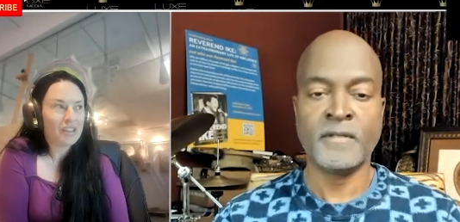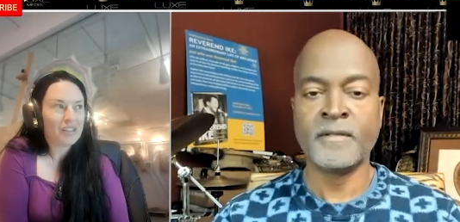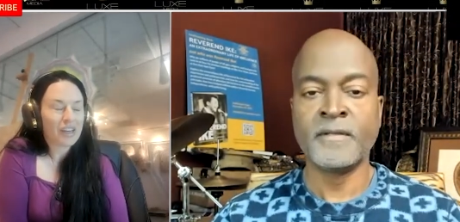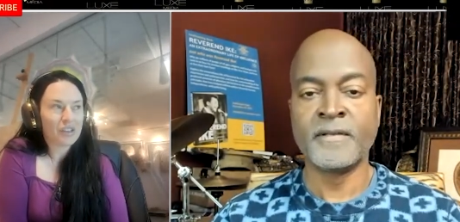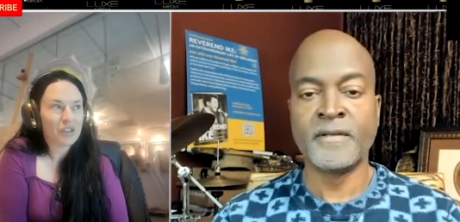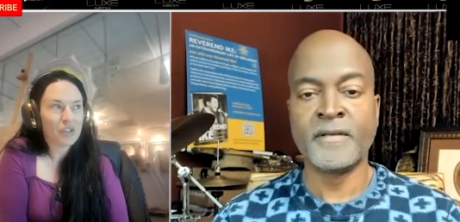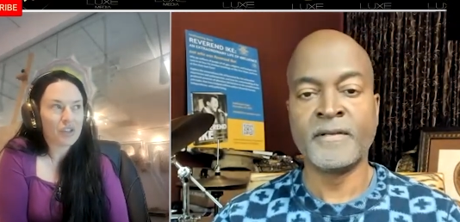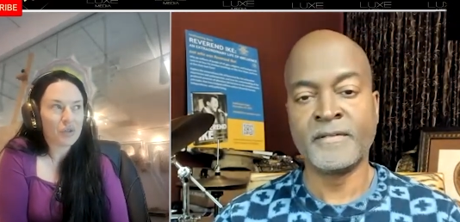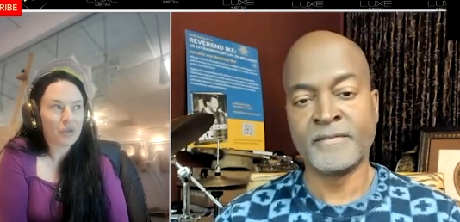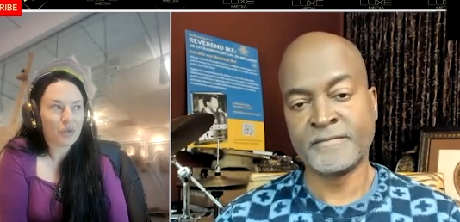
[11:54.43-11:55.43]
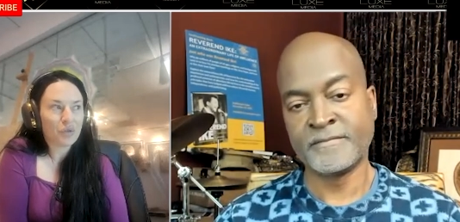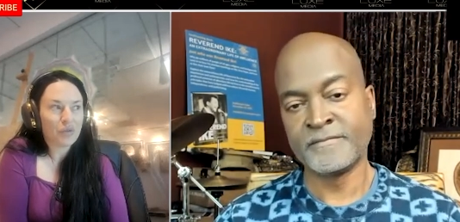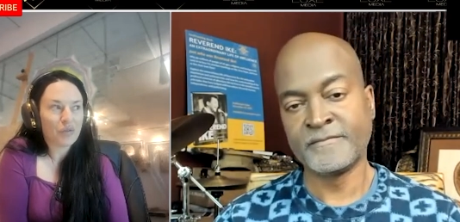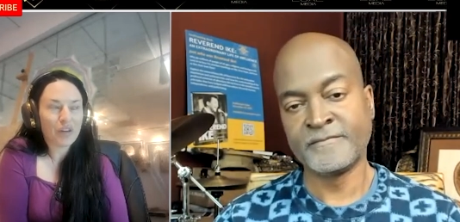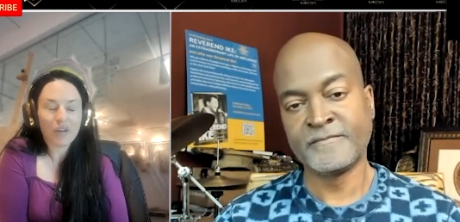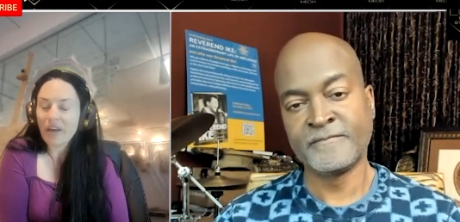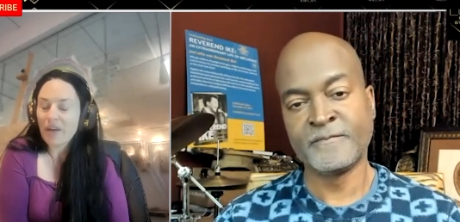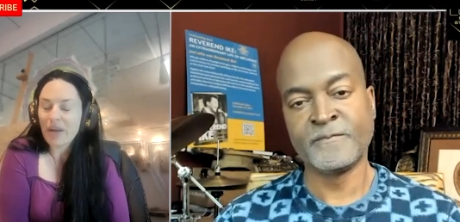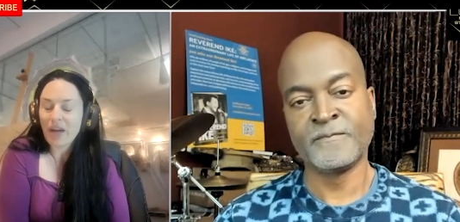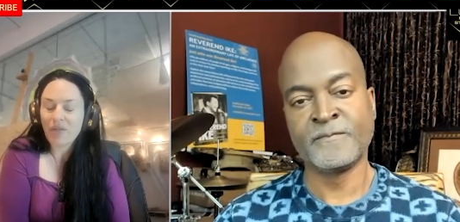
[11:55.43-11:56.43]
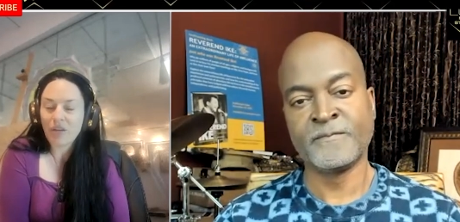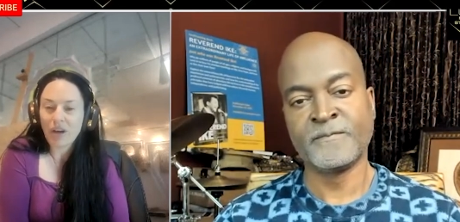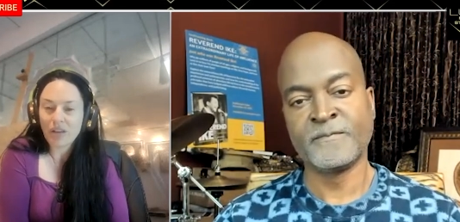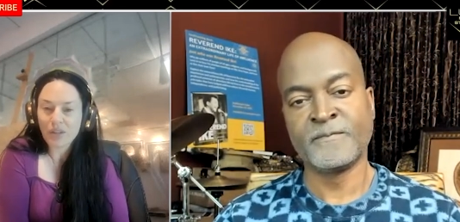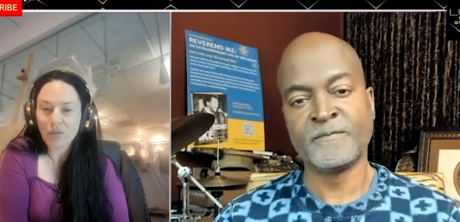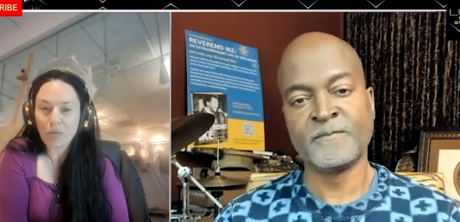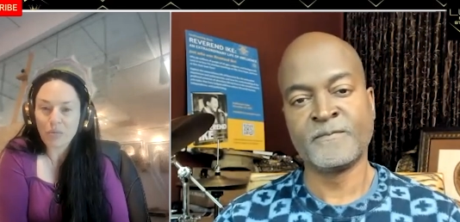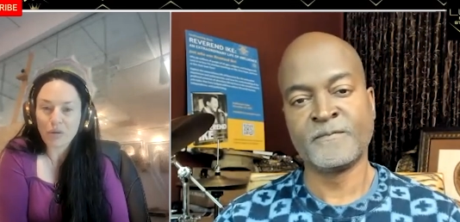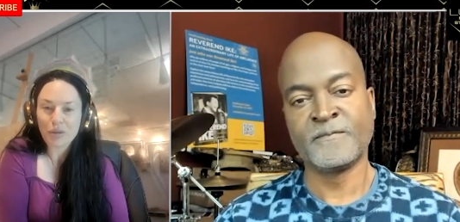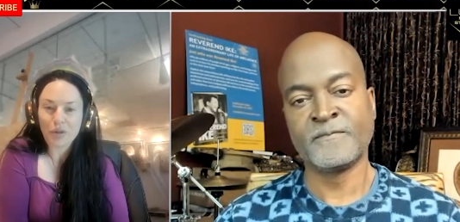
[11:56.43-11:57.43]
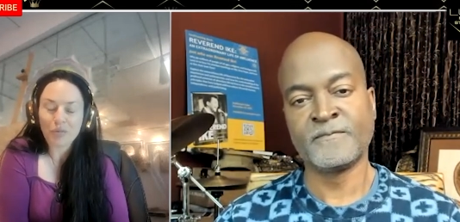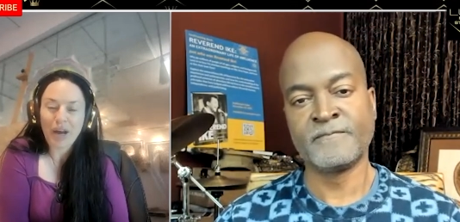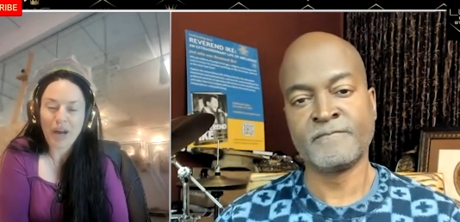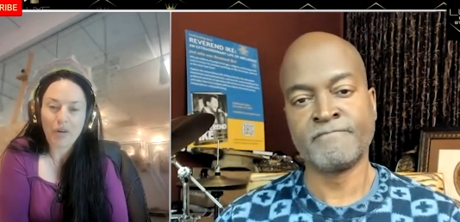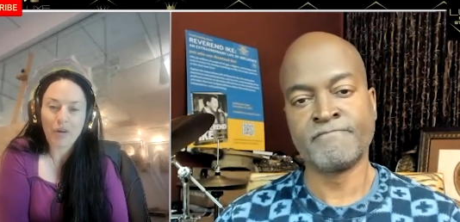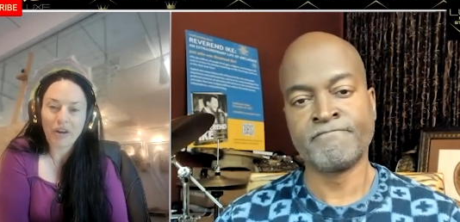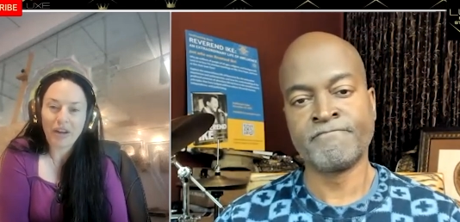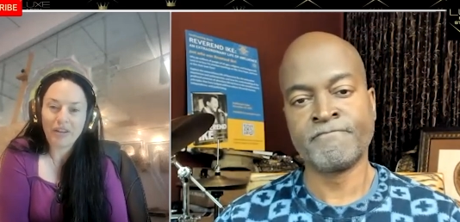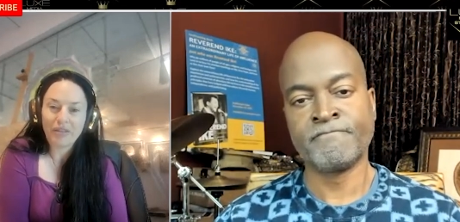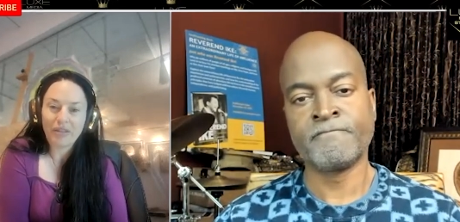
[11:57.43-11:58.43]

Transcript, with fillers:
Speaker 1: tend to feel they may have lost their own personal power and it,